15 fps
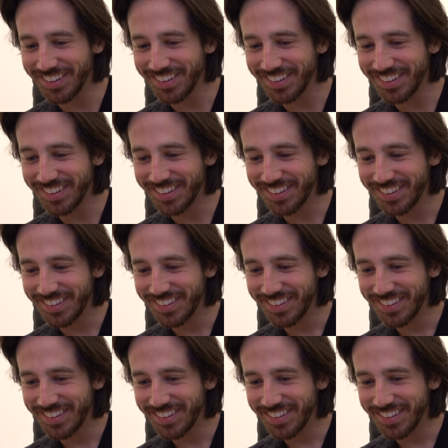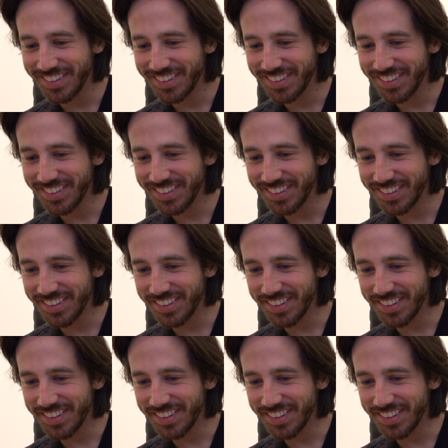Nothing is said.